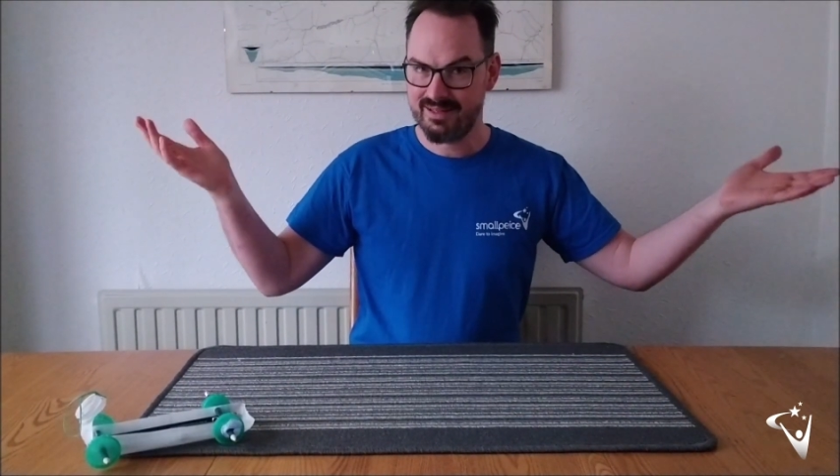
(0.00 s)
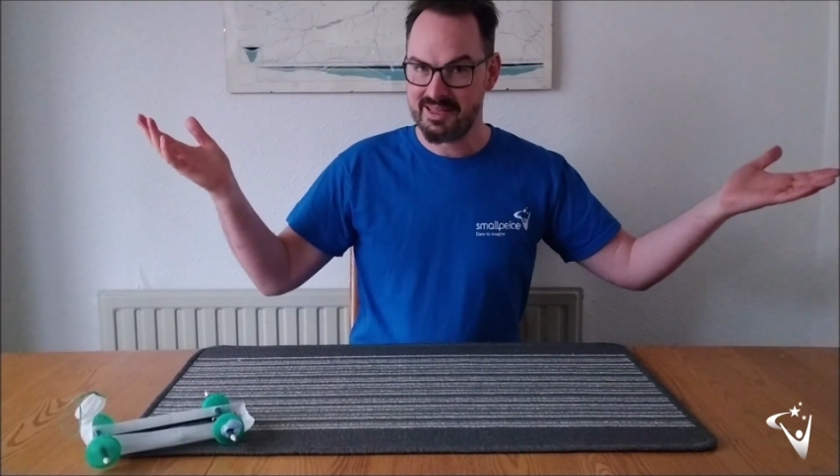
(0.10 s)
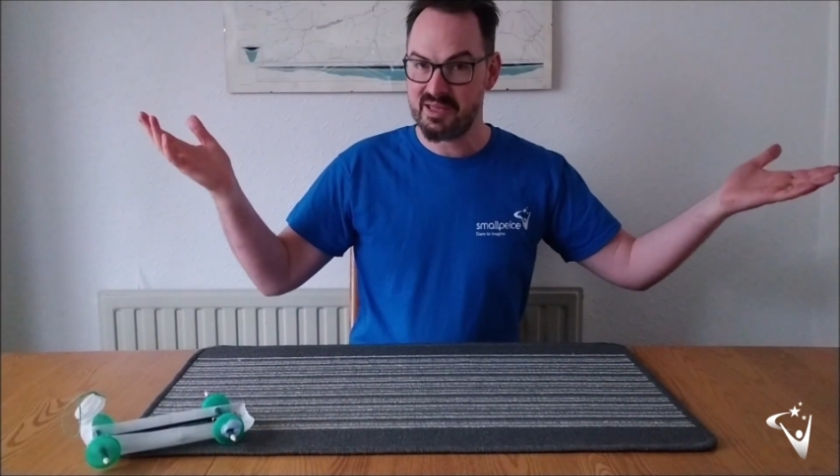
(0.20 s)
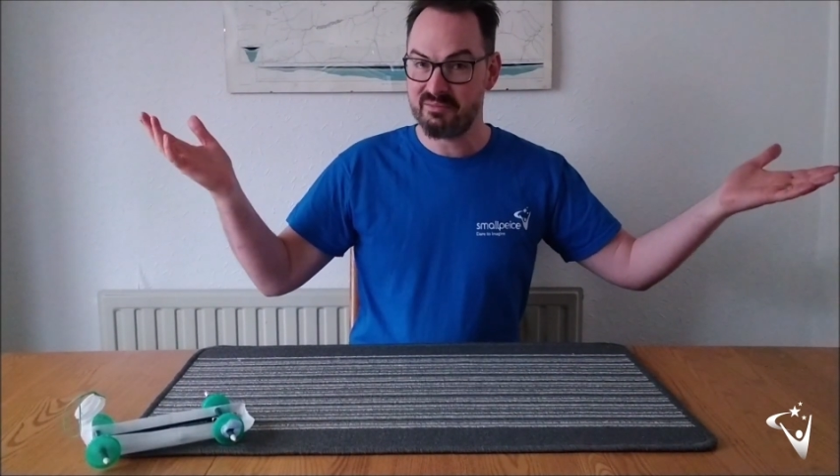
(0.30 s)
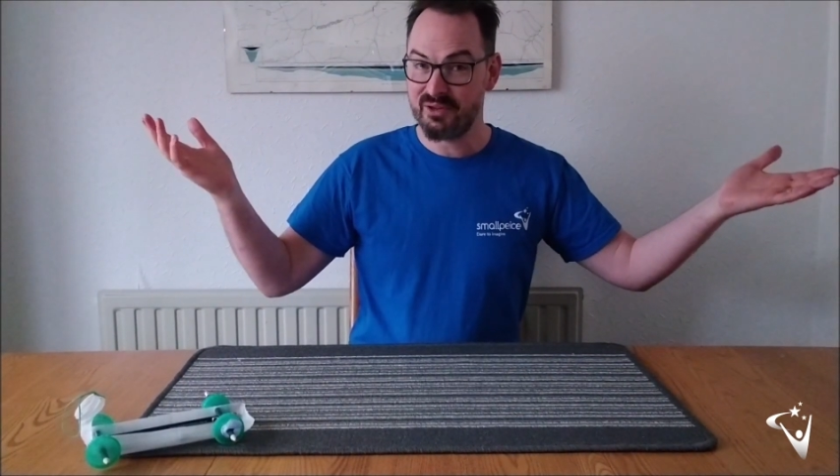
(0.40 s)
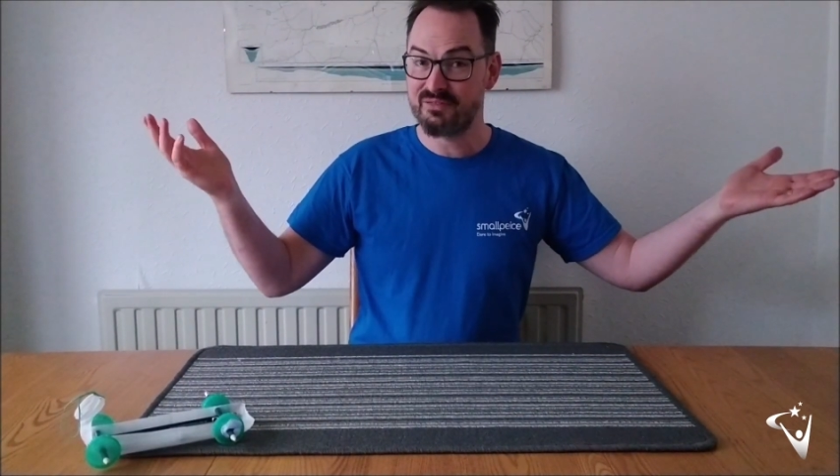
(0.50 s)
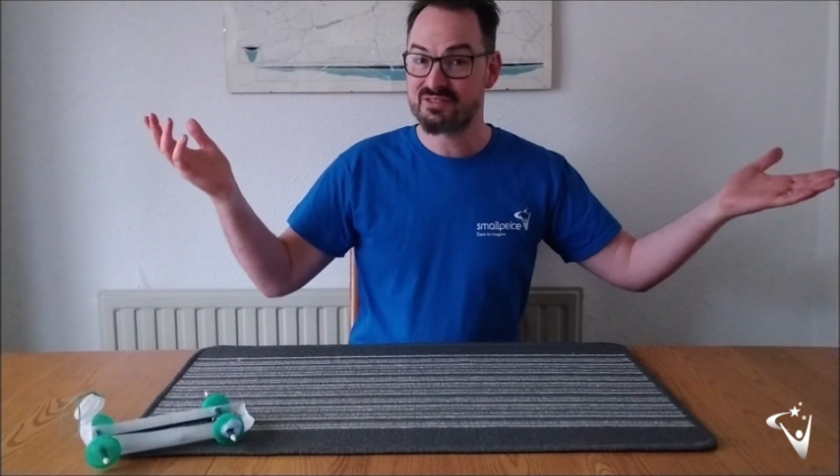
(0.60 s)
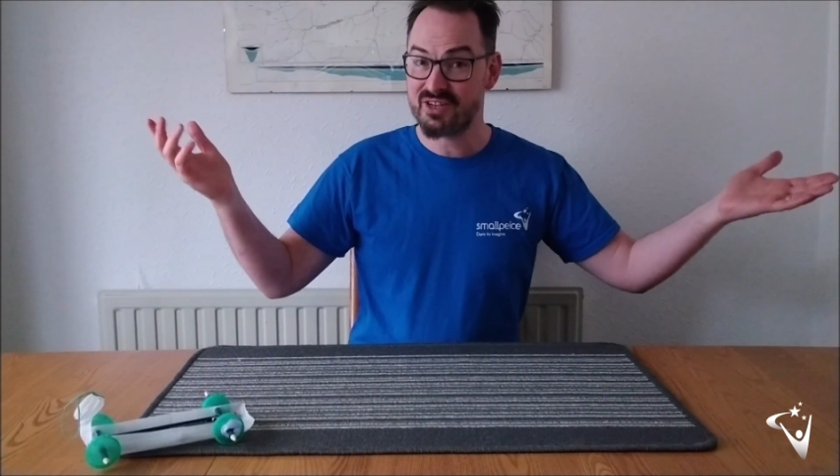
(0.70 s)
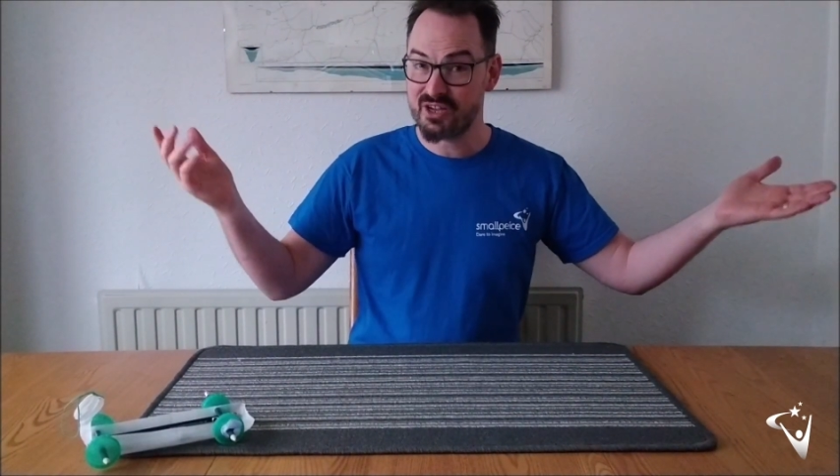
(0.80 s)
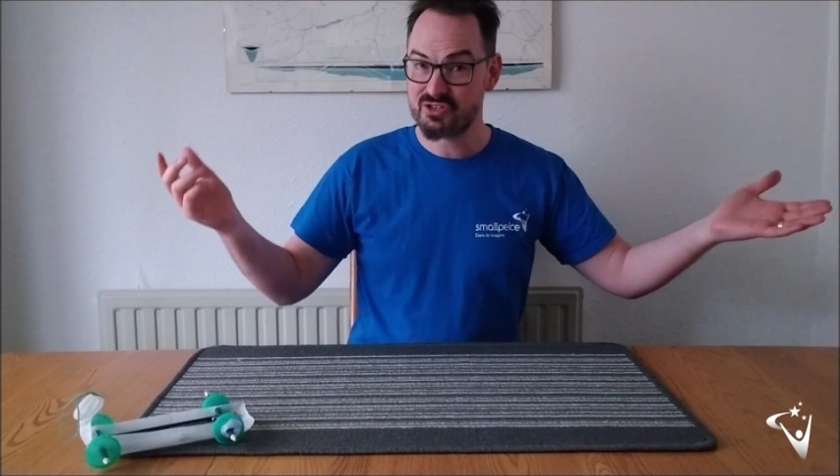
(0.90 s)
It
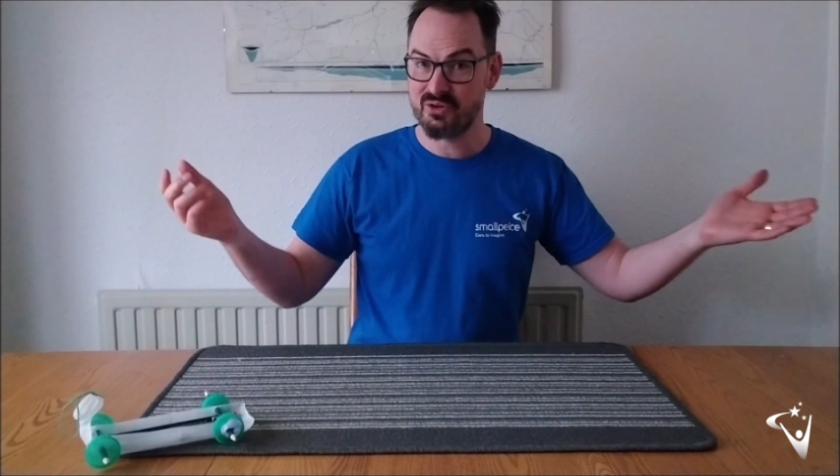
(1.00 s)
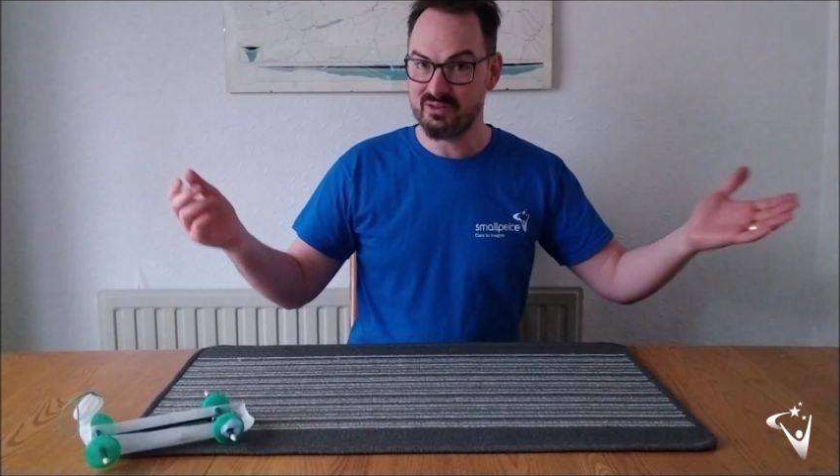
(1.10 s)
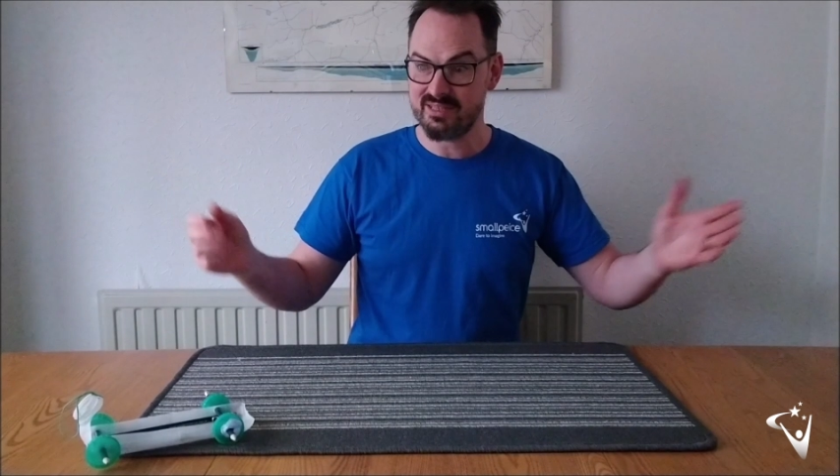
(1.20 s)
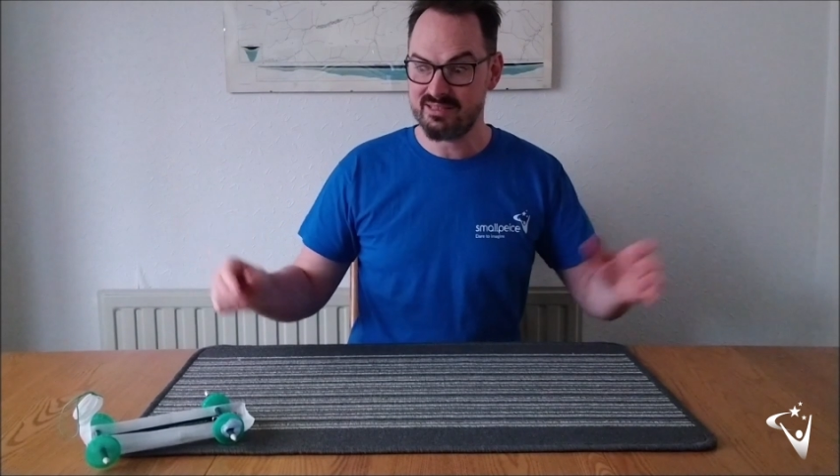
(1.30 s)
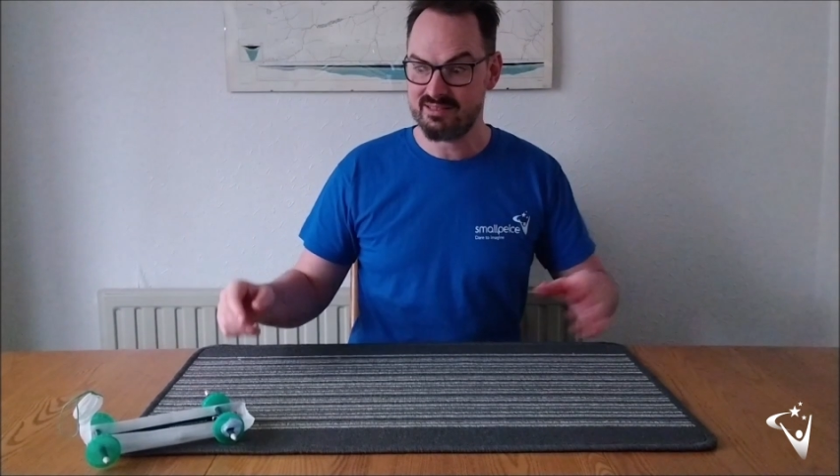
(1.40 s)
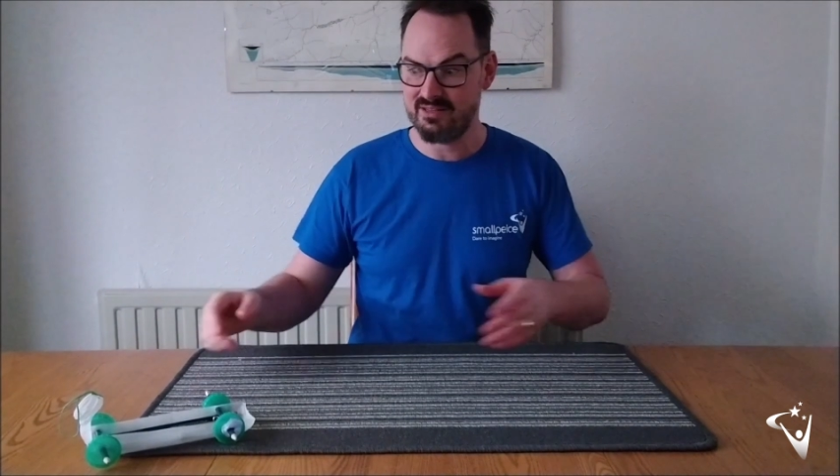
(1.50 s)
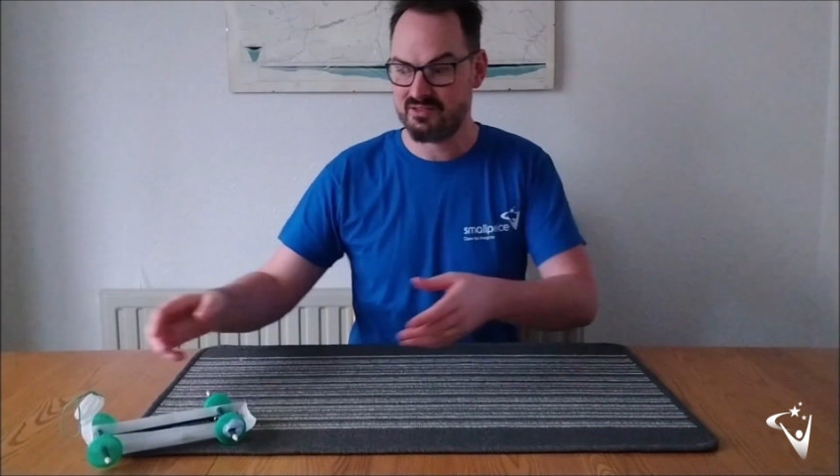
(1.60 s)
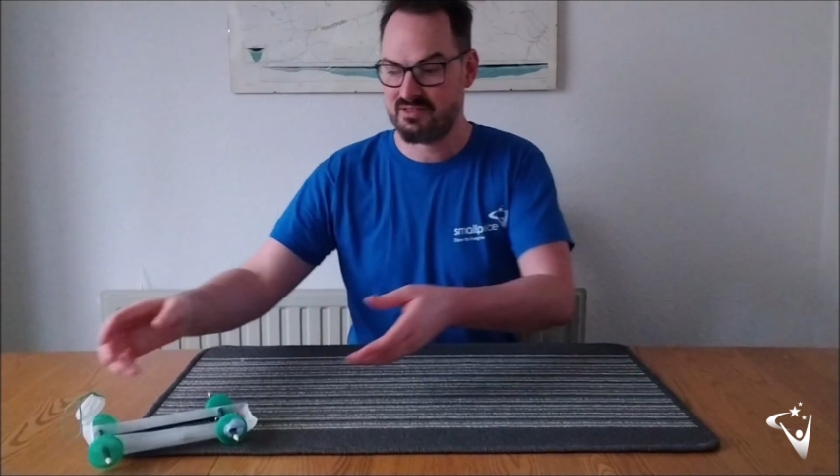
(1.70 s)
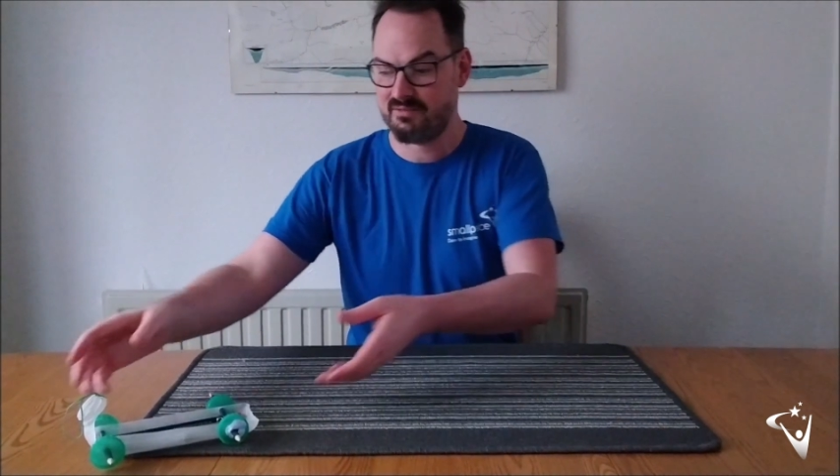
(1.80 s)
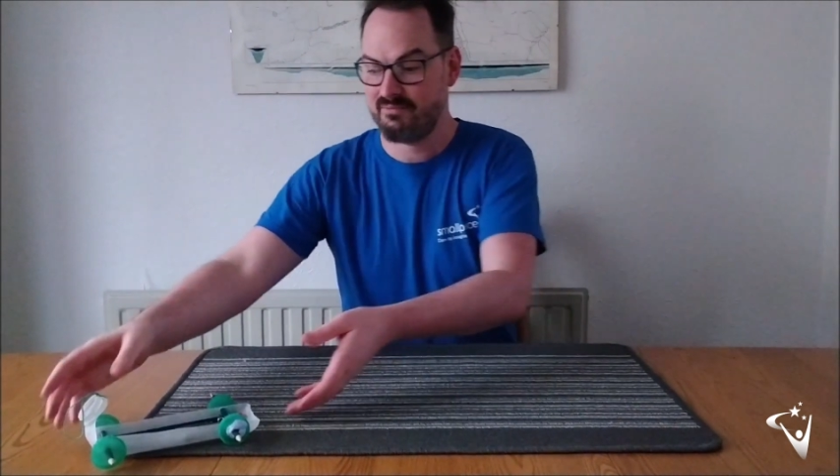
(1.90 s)
moves a short distance.